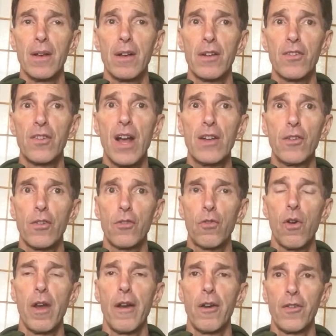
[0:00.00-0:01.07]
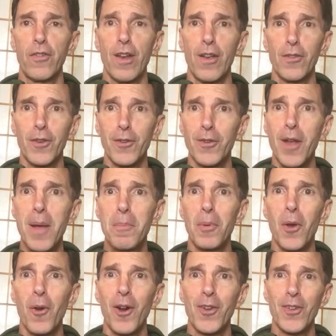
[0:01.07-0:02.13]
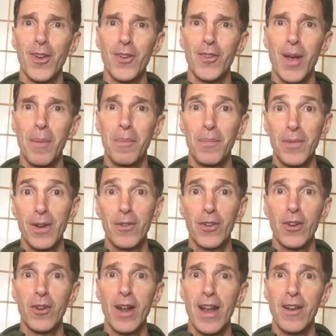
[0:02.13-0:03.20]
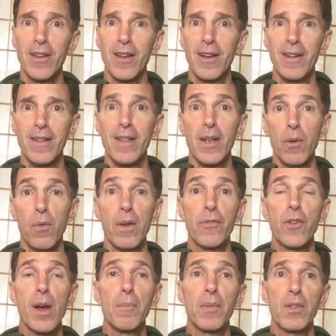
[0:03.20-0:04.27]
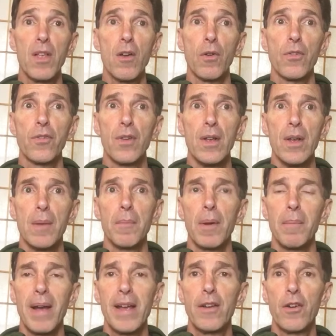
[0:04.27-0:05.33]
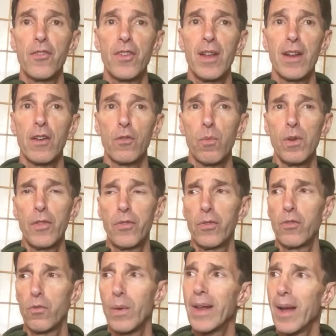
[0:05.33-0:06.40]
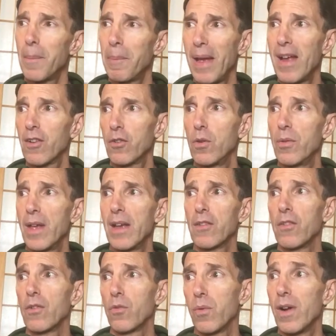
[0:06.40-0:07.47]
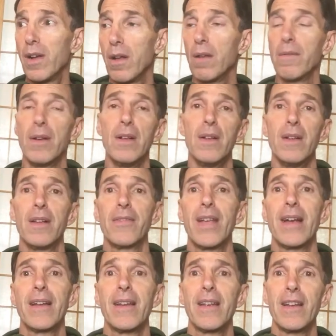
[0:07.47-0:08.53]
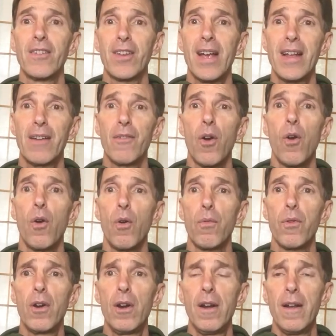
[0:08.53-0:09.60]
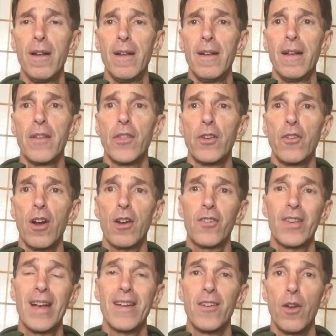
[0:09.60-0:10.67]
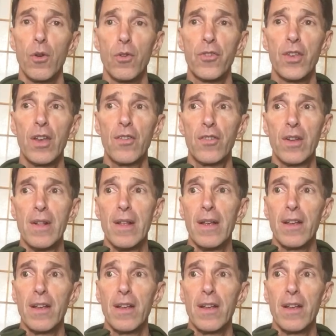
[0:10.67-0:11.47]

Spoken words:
Let's not destroy ourselves. Let's not blow ourselves up. There's a good idea. We've come close. But my understanding is once we got past 2012, that it's kind of over. The dark side knows this.